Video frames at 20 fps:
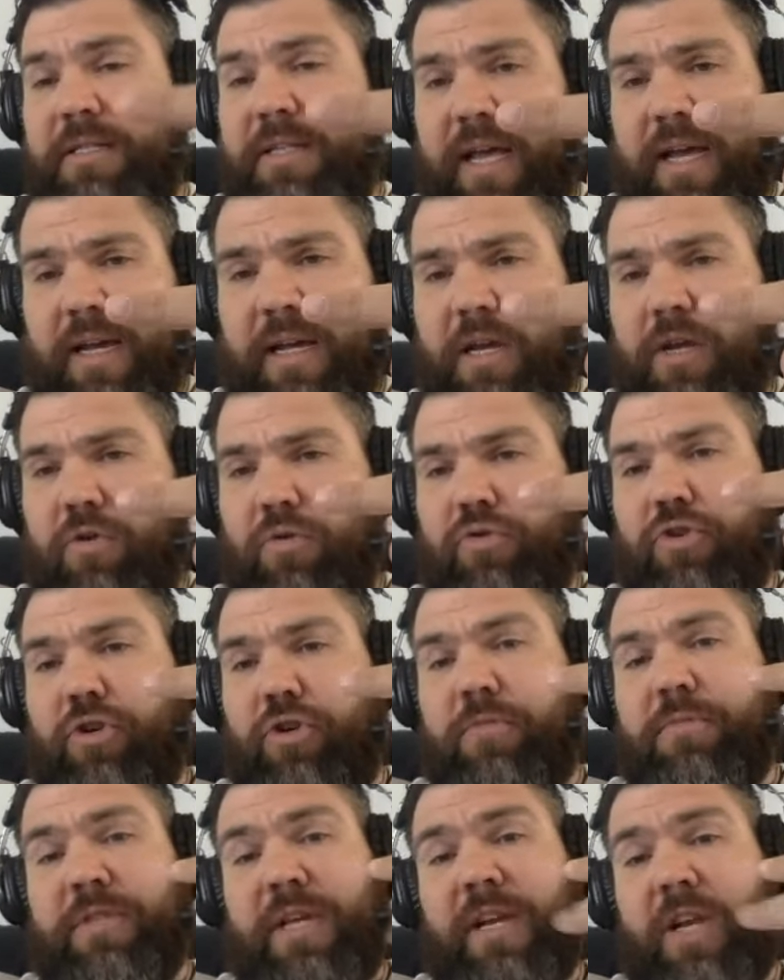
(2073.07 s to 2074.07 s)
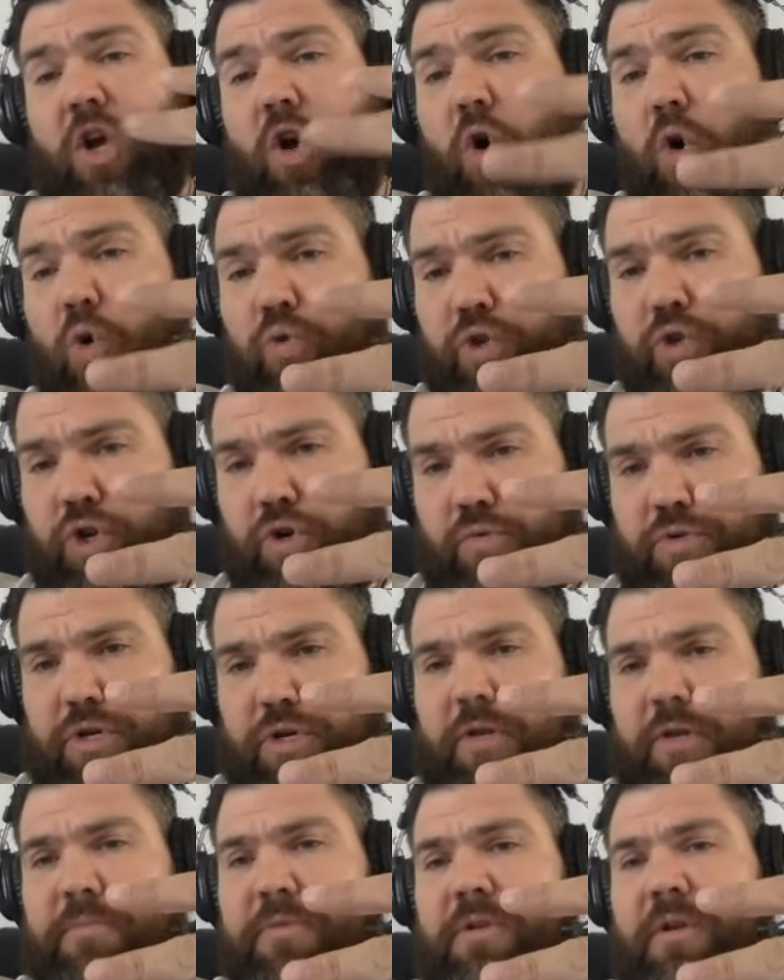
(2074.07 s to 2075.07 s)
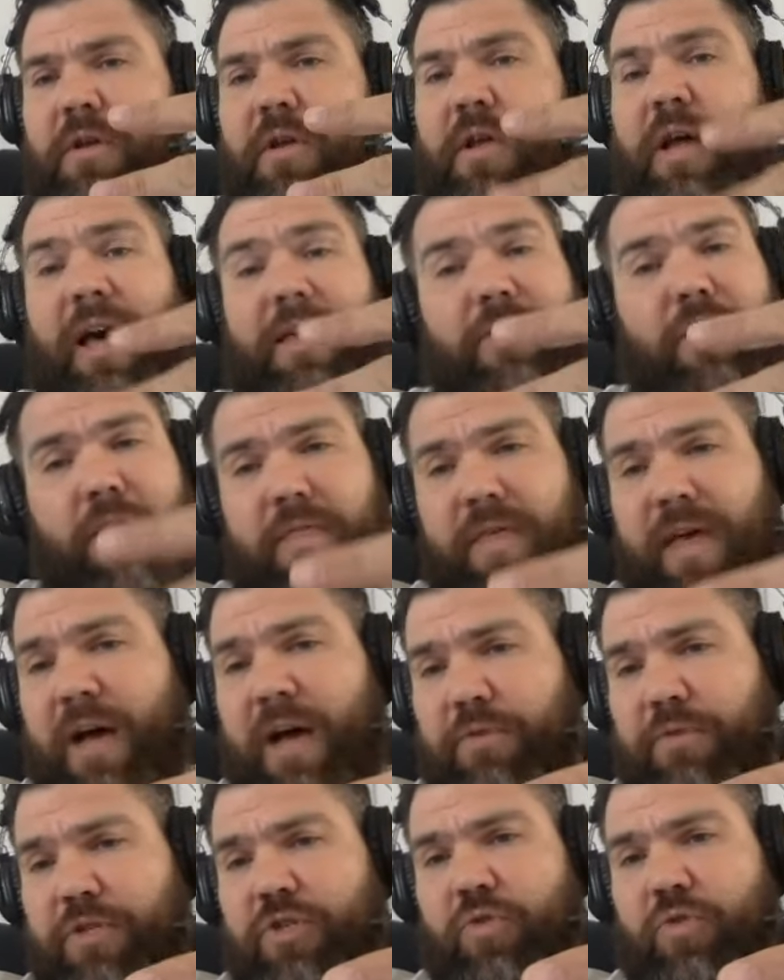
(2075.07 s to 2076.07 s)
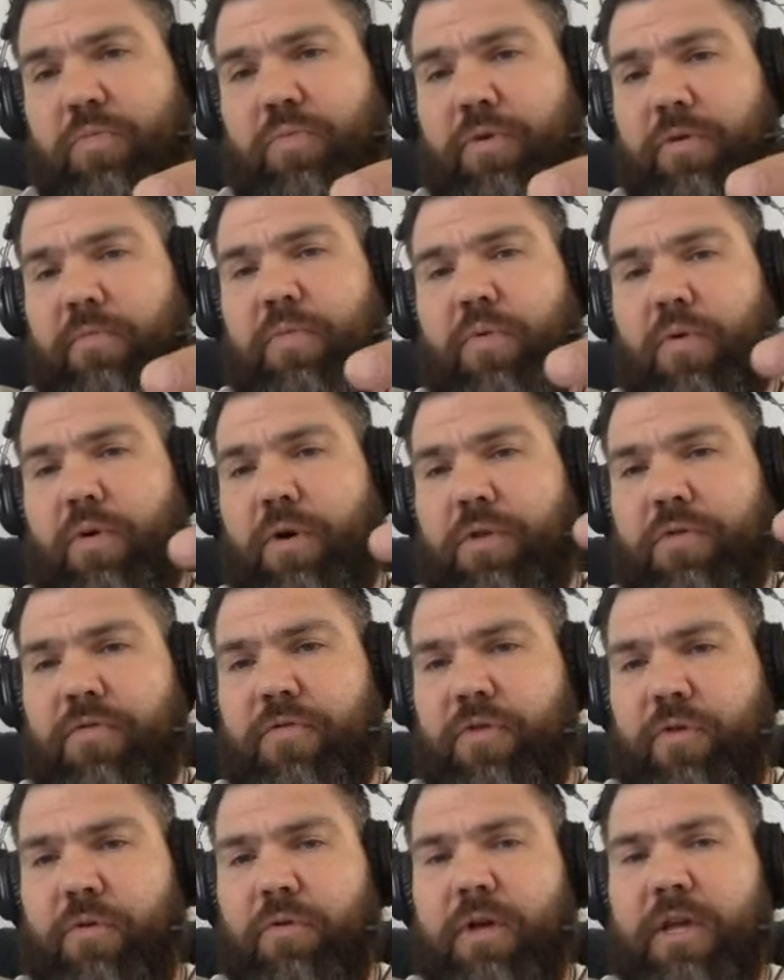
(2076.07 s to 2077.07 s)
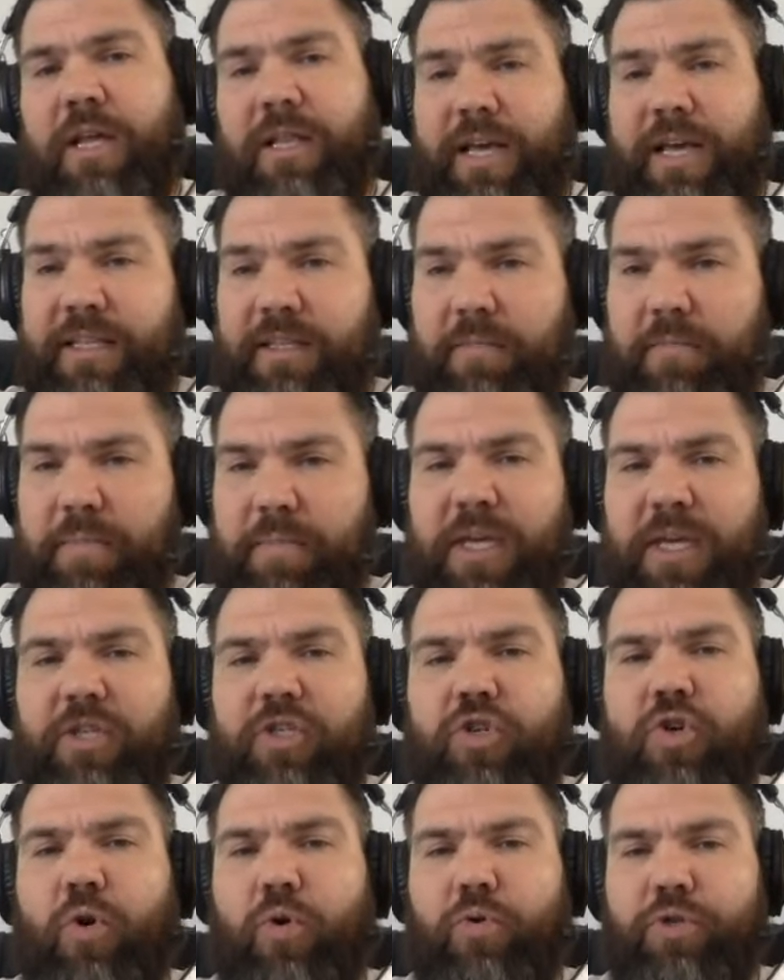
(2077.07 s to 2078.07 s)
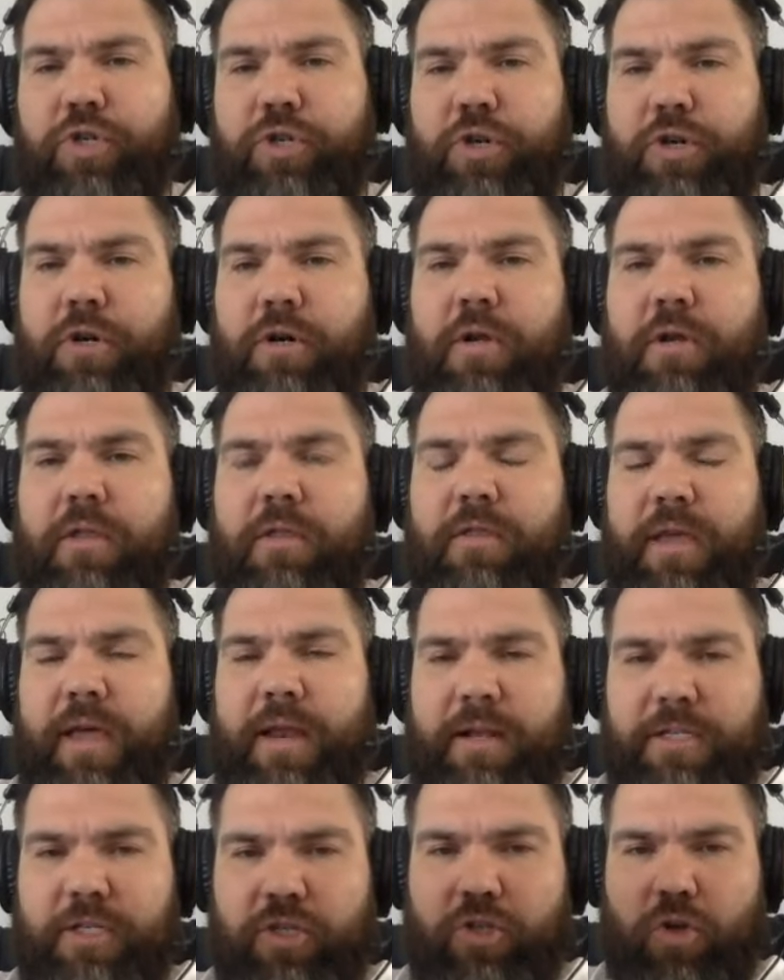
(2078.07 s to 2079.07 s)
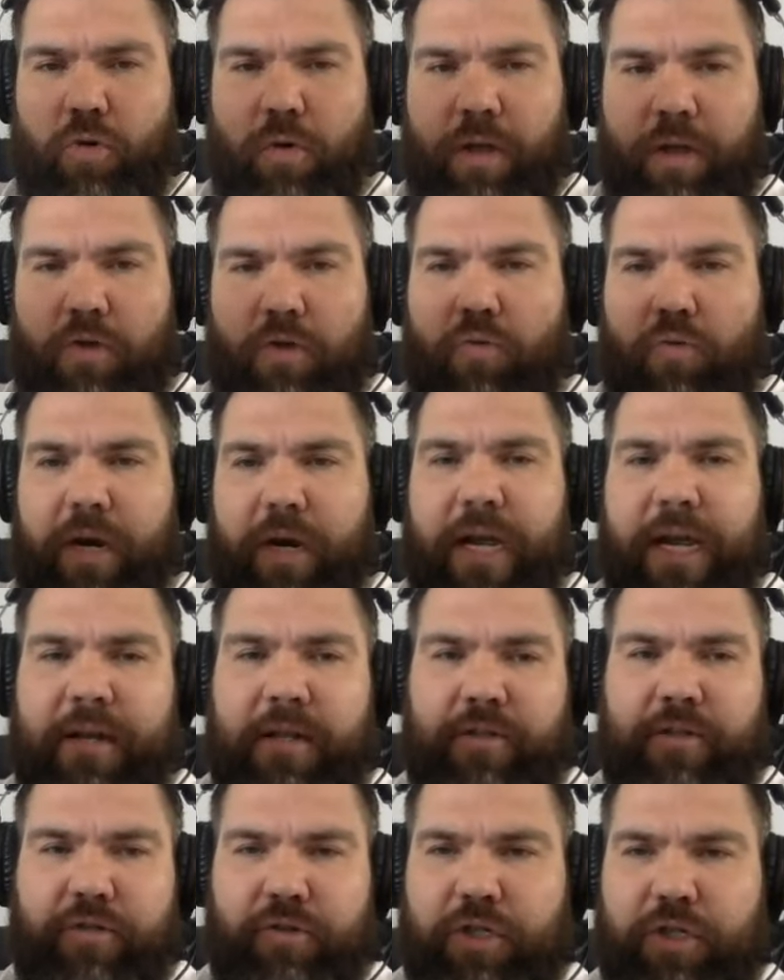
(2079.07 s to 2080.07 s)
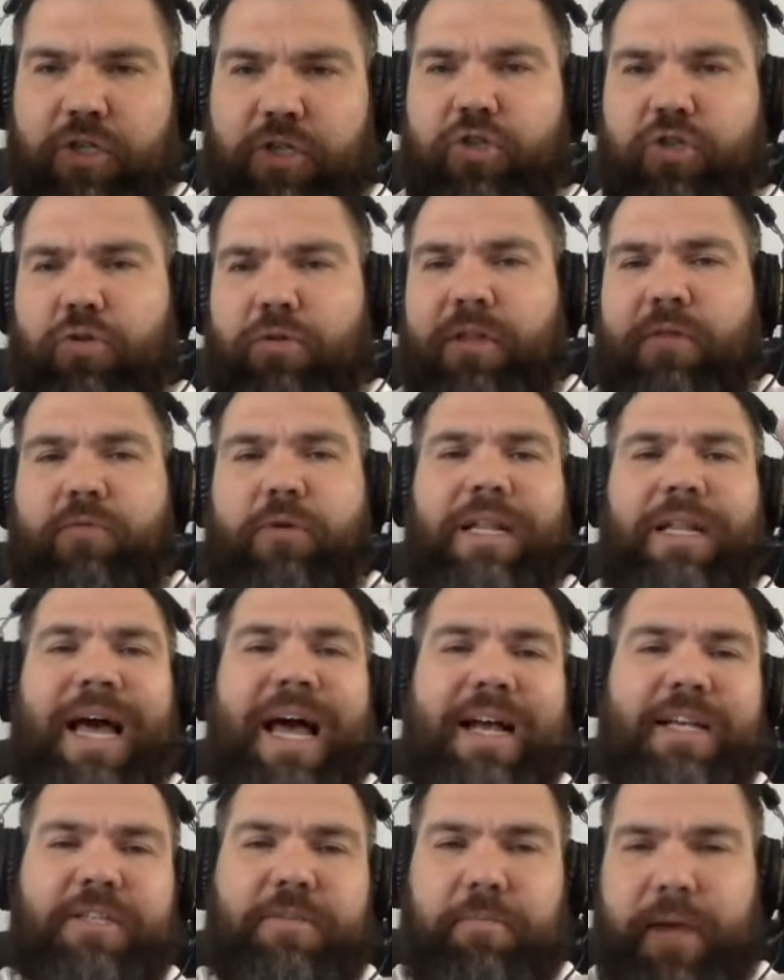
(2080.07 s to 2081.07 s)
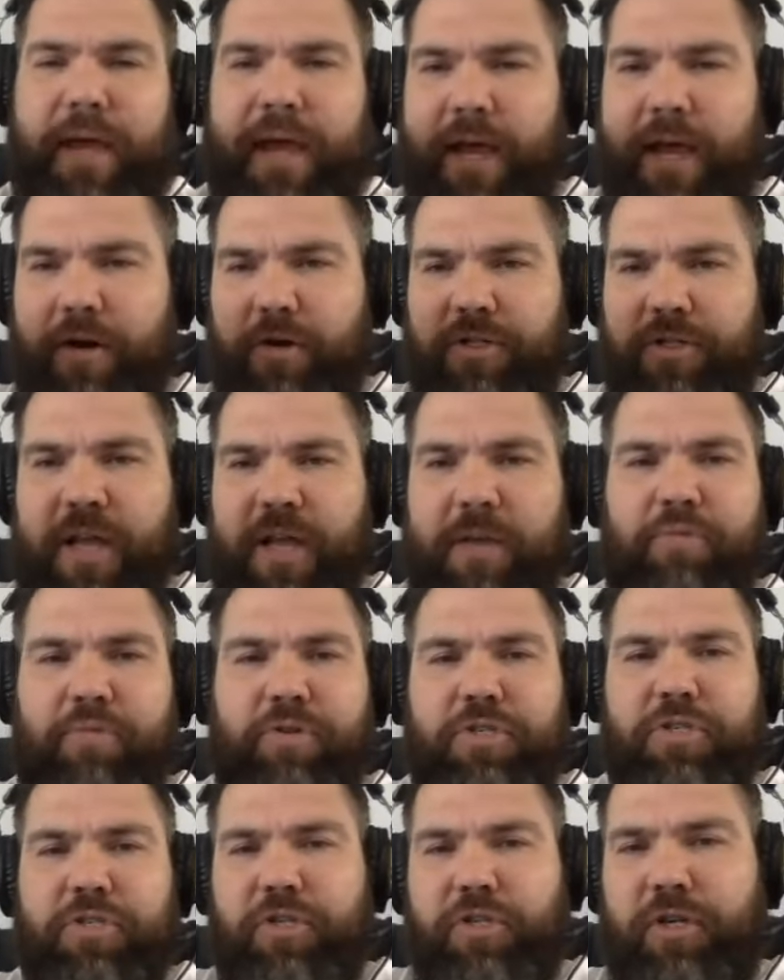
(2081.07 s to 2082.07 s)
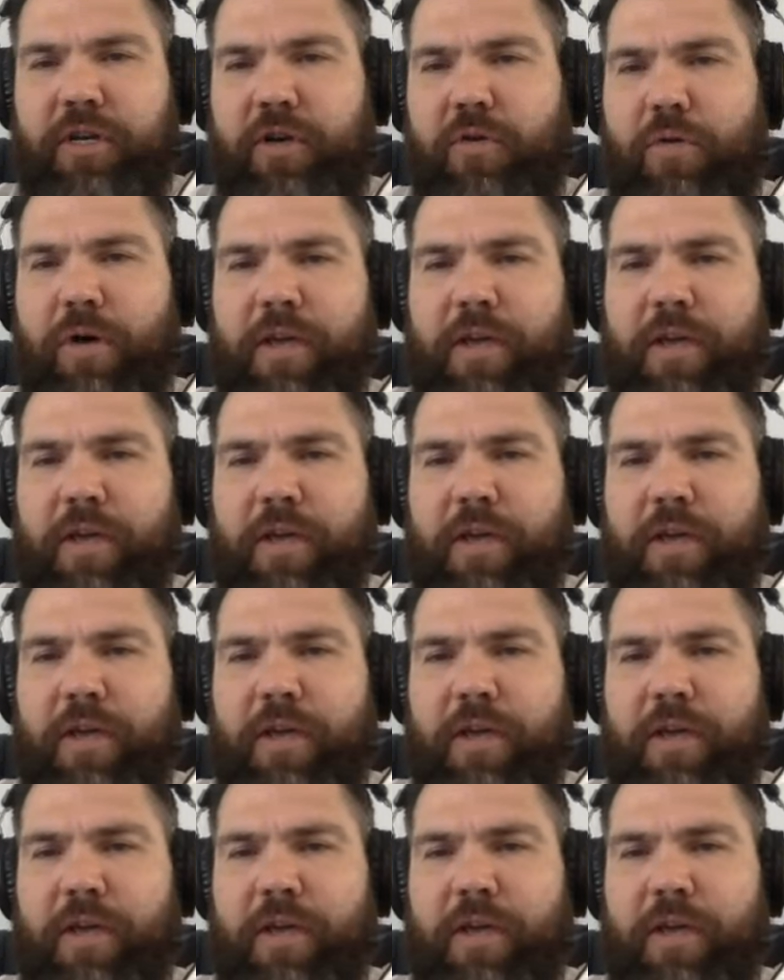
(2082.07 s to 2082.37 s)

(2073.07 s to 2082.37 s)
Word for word: technical terms and cultural terms i thought that was super important too like the beach culture that is so ingrained in jiu-jitsu that relaxed manners that brazilian mm-hmm.